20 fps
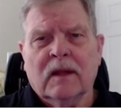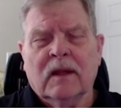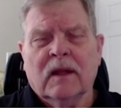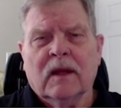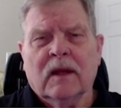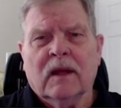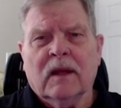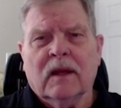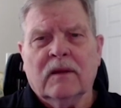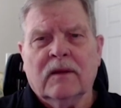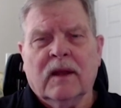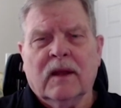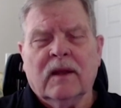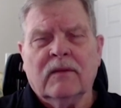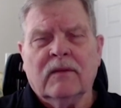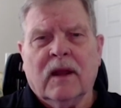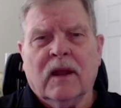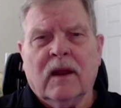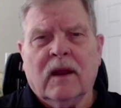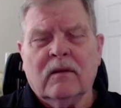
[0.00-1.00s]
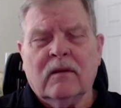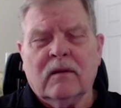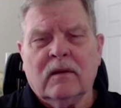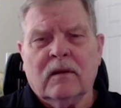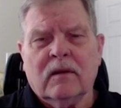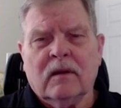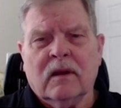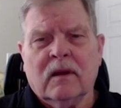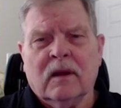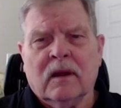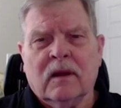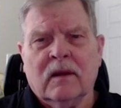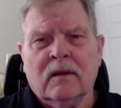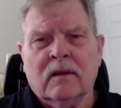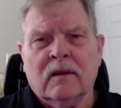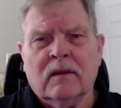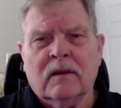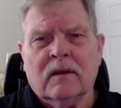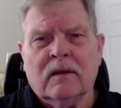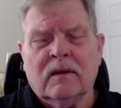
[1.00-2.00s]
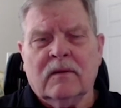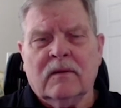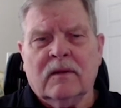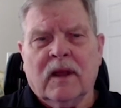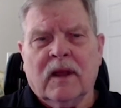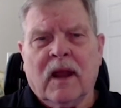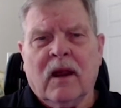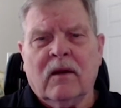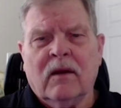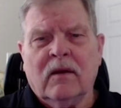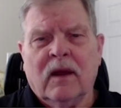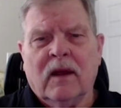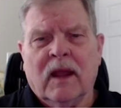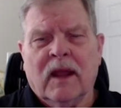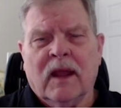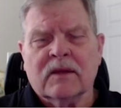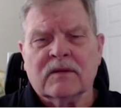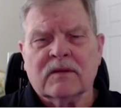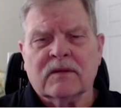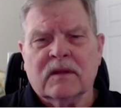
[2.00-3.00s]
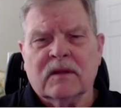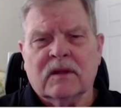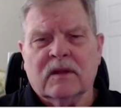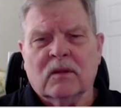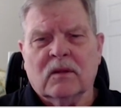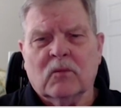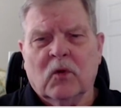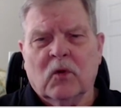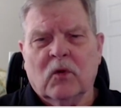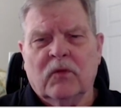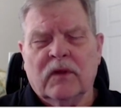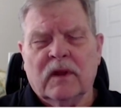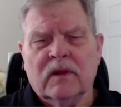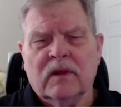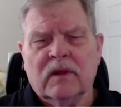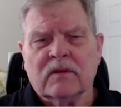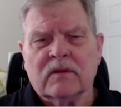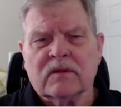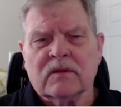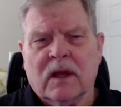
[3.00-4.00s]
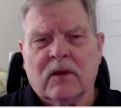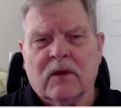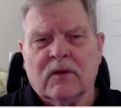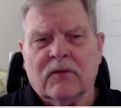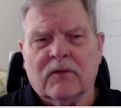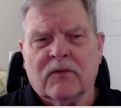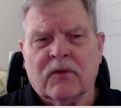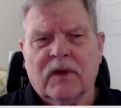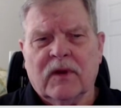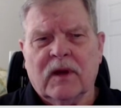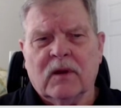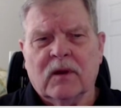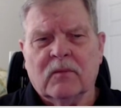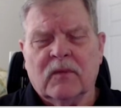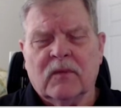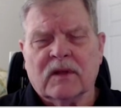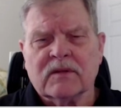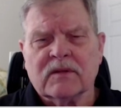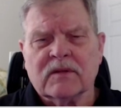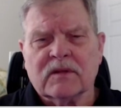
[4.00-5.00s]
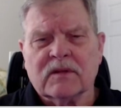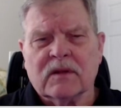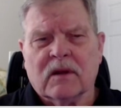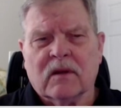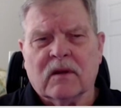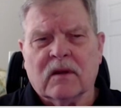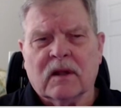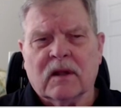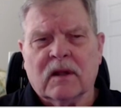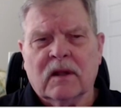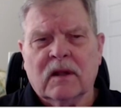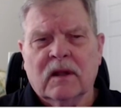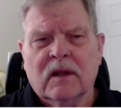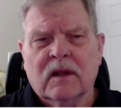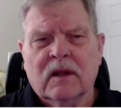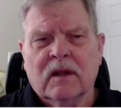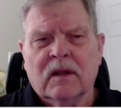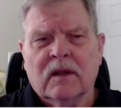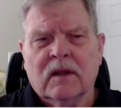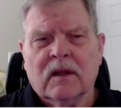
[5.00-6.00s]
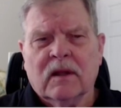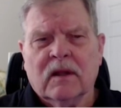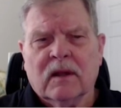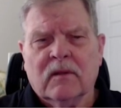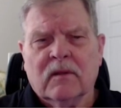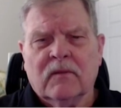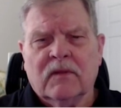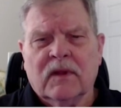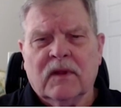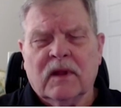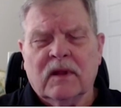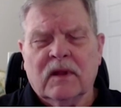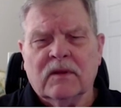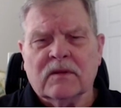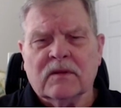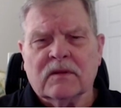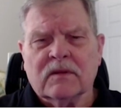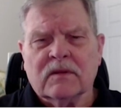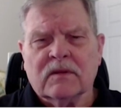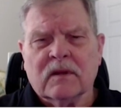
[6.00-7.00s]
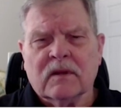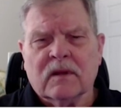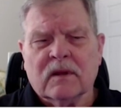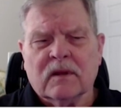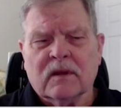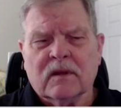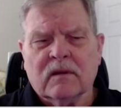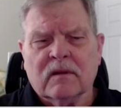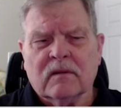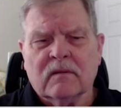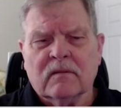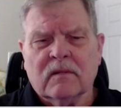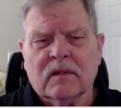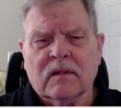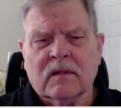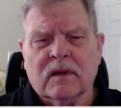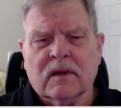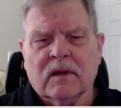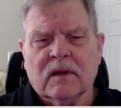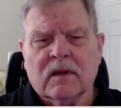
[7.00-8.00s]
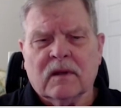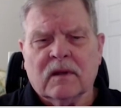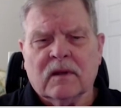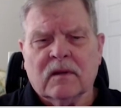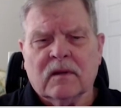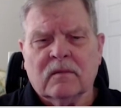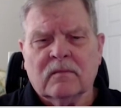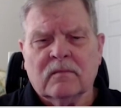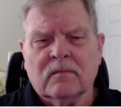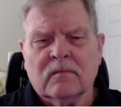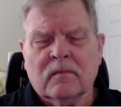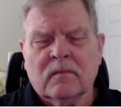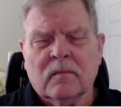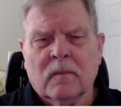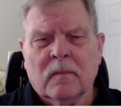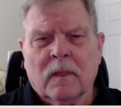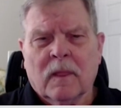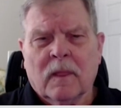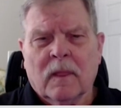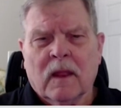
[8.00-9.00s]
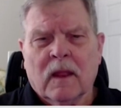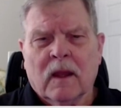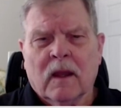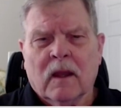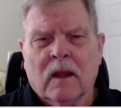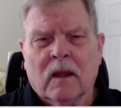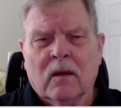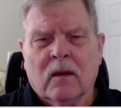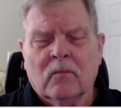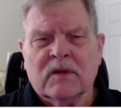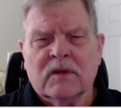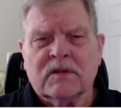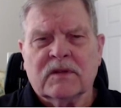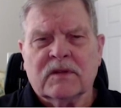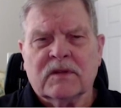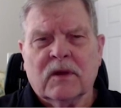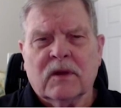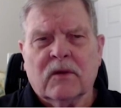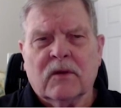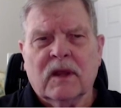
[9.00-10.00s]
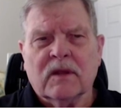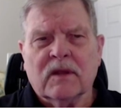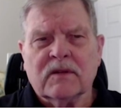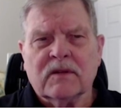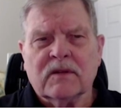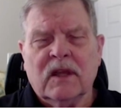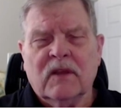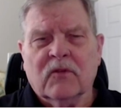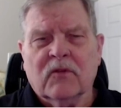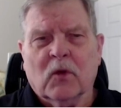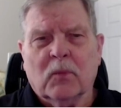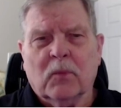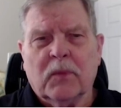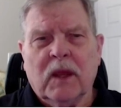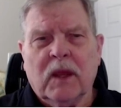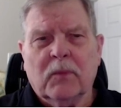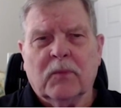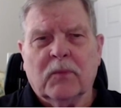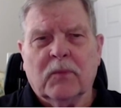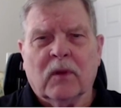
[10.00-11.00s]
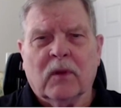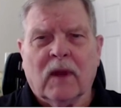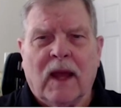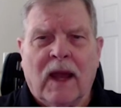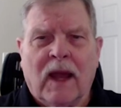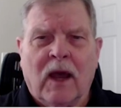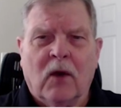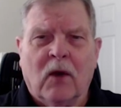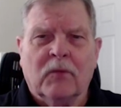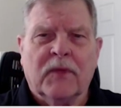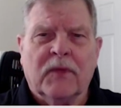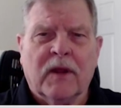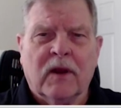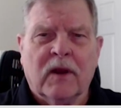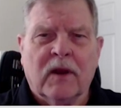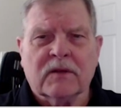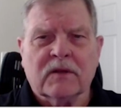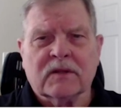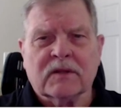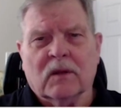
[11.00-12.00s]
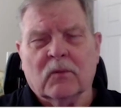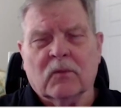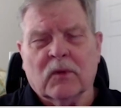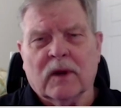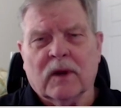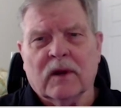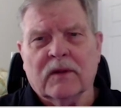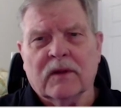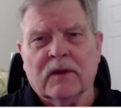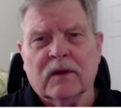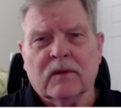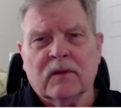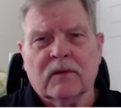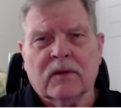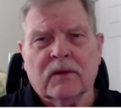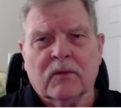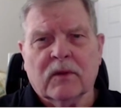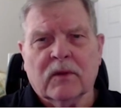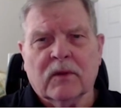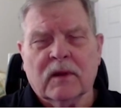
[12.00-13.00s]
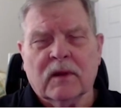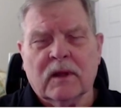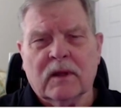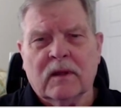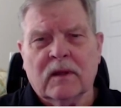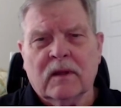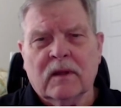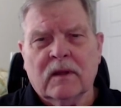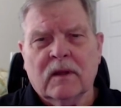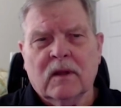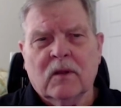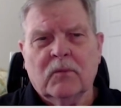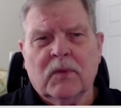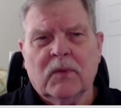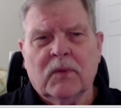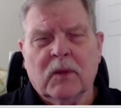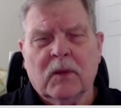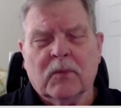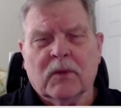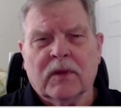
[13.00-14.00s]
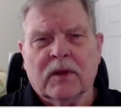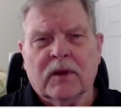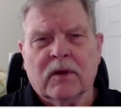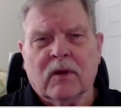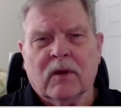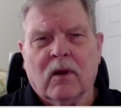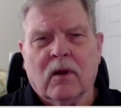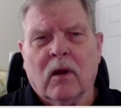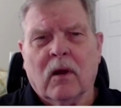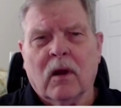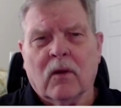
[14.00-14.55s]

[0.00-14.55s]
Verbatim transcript: Uh, they they aren't uh, they aren't as in the movie Sound of Freedom necessarily uh, these. Uh, um, uh, mysterious evil people out there somewhere. They're they're really people that are all